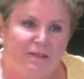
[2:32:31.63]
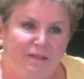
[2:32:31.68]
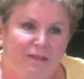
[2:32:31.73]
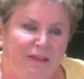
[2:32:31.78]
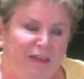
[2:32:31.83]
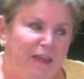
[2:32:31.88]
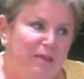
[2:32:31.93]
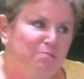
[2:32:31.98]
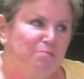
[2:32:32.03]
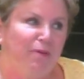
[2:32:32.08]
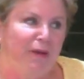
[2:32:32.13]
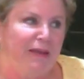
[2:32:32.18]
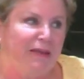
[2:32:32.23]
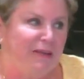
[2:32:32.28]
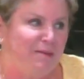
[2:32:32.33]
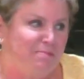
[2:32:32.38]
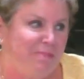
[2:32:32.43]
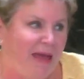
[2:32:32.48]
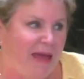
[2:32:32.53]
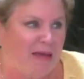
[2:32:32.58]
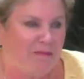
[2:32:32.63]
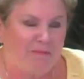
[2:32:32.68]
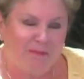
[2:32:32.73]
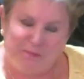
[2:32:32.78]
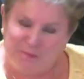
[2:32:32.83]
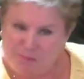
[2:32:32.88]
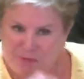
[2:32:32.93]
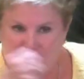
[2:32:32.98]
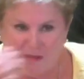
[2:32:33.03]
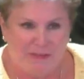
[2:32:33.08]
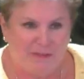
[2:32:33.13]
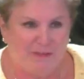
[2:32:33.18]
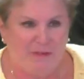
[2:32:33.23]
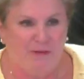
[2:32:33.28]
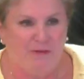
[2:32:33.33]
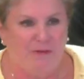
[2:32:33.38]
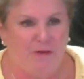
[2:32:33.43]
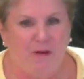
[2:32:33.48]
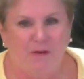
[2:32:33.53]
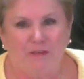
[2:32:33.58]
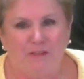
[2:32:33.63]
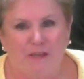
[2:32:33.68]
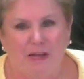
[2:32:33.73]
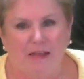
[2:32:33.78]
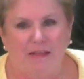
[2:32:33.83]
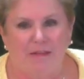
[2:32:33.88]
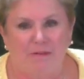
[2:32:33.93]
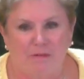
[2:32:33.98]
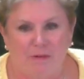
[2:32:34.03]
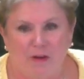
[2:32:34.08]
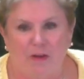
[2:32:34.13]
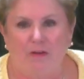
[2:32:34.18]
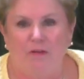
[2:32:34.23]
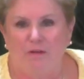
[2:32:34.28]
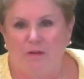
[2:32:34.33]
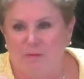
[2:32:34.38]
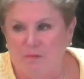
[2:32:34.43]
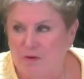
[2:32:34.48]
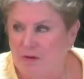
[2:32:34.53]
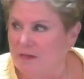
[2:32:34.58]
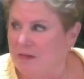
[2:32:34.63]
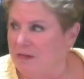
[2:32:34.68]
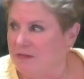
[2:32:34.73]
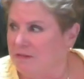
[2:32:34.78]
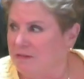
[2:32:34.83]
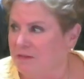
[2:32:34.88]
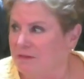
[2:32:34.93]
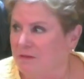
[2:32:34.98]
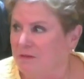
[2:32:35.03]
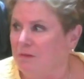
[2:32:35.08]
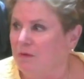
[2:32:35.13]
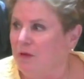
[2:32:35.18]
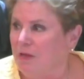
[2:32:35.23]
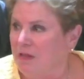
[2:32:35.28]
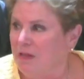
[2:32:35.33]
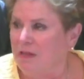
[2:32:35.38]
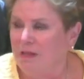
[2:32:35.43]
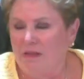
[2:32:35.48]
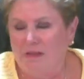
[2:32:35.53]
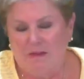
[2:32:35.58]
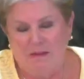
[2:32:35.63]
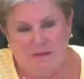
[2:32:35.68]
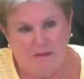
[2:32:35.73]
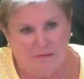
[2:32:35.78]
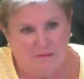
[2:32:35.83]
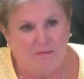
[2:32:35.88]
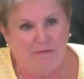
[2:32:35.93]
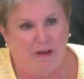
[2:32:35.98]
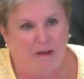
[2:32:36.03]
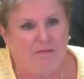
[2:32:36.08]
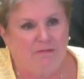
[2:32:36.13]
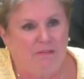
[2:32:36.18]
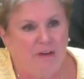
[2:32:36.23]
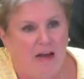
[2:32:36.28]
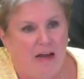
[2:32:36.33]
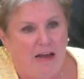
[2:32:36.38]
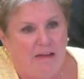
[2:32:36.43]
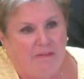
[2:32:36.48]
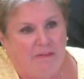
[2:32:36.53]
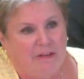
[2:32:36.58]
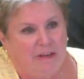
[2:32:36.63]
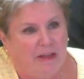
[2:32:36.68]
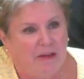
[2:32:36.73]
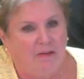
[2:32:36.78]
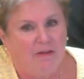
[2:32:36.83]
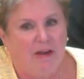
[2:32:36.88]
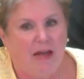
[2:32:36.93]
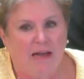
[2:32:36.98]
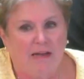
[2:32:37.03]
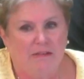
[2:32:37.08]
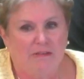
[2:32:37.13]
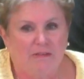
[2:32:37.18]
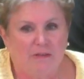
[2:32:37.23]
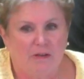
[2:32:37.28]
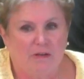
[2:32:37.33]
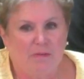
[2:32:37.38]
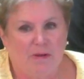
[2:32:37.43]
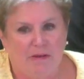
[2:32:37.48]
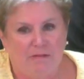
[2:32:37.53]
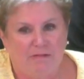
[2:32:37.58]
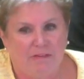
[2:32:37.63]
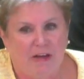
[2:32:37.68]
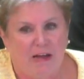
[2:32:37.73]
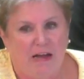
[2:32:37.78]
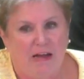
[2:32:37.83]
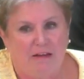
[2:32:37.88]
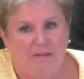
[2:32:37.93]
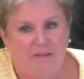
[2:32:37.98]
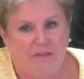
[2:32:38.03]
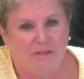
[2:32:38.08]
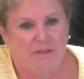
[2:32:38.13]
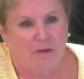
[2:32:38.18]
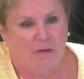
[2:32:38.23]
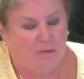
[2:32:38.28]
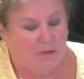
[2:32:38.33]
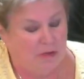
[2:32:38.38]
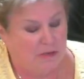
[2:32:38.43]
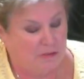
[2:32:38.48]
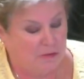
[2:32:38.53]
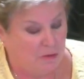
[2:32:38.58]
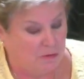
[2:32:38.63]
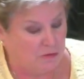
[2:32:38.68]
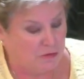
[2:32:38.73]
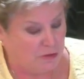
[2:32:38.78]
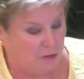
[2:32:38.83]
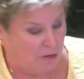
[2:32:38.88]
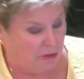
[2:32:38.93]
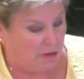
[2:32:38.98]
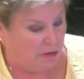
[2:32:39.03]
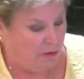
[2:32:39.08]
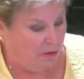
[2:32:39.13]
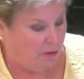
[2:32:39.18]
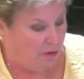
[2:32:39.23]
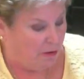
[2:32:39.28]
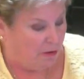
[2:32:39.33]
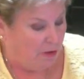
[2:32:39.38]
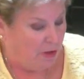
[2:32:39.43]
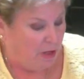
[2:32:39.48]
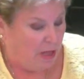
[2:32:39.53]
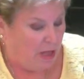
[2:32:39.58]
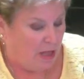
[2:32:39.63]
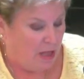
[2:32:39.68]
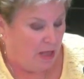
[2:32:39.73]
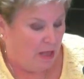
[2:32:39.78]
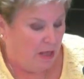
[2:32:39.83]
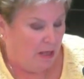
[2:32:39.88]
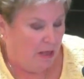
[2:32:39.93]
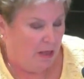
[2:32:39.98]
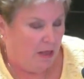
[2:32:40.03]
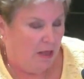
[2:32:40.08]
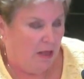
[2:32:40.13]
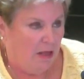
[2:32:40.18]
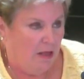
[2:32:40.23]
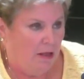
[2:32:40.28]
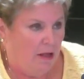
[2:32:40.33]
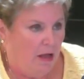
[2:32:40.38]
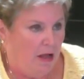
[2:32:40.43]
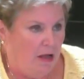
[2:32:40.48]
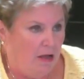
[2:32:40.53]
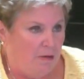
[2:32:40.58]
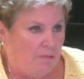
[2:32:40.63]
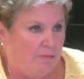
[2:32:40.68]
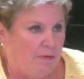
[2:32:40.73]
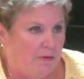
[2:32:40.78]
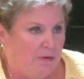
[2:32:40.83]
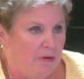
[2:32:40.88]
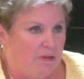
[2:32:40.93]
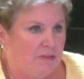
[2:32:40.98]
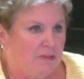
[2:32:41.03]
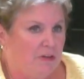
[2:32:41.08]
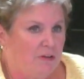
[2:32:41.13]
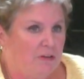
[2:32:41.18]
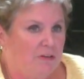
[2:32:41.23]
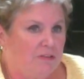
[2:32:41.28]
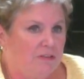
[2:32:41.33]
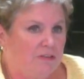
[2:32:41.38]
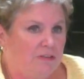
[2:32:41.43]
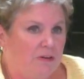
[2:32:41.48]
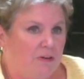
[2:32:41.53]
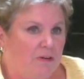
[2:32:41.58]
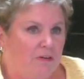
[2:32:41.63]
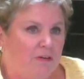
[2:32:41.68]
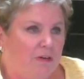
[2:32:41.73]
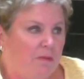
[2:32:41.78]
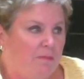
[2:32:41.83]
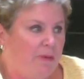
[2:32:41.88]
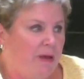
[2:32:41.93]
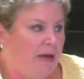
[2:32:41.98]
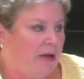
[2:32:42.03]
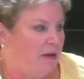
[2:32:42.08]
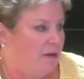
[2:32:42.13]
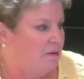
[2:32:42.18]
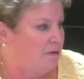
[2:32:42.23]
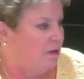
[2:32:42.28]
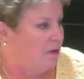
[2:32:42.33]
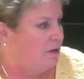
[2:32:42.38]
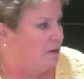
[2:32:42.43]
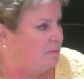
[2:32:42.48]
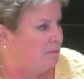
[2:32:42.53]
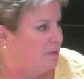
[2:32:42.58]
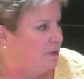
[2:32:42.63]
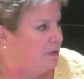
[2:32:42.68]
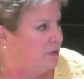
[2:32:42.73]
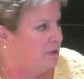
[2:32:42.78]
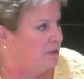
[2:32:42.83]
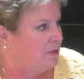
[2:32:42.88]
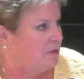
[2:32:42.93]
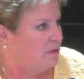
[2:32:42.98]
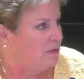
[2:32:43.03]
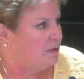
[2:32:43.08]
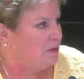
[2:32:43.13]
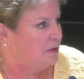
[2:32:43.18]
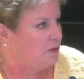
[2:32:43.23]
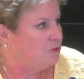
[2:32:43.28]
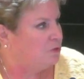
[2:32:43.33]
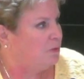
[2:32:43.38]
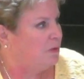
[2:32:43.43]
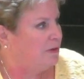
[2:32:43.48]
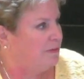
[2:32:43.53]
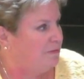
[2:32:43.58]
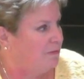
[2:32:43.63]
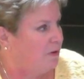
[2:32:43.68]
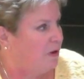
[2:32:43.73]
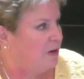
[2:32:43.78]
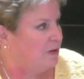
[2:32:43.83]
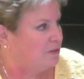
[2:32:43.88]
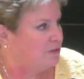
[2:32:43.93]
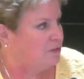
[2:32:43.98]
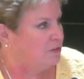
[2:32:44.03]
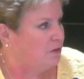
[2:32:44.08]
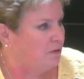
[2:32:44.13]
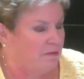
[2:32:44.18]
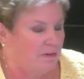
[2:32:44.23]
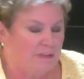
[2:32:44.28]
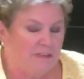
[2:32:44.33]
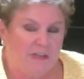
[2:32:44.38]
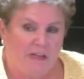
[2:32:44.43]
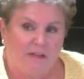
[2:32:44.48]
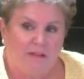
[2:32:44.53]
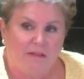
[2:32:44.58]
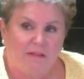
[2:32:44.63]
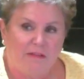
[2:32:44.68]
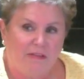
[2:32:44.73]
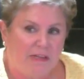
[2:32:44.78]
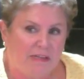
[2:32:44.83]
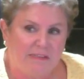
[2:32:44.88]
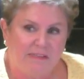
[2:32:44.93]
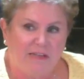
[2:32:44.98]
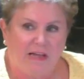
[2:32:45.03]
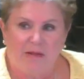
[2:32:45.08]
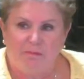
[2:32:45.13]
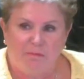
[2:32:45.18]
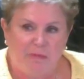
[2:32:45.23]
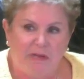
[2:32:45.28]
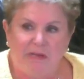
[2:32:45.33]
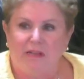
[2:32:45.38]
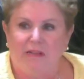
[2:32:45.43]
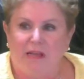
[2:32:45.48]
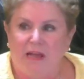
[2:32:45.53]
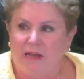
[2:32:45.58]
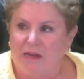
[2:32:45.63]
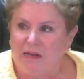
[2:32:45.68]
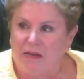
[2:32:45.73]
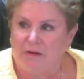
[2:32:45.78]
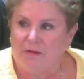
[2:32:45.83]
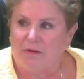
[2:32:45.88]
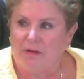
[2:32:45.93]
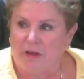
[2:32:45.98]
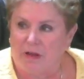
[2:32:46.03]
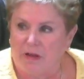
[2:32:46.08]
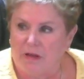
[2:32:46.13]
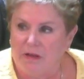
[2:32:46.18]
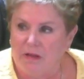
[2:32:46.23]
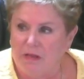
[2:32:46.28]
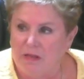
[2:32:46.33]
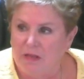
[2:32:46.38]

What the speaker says: you keep bringing it back, but you bring it to the wrong side of the road. You bring it to Route 5. And they're not concerned about 5. It's all Charlotte Hall. They're also concerned about a 24-hour service that has not been in that area.